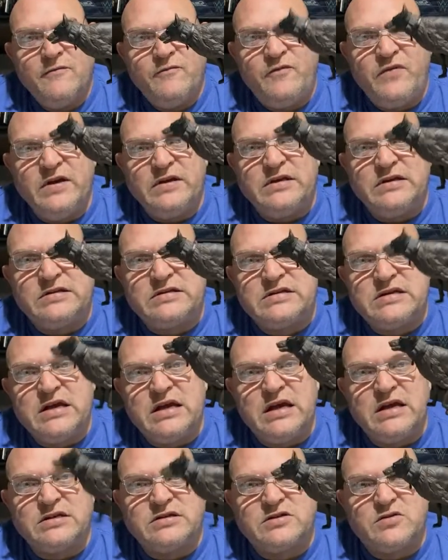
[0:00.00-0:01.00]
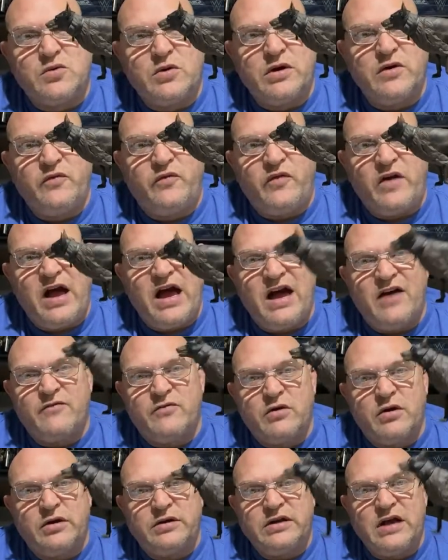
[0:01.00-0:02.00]
50 cents, 25
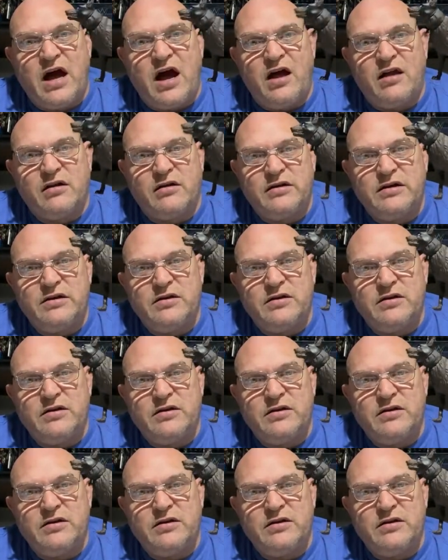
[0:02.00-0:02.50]
or $1.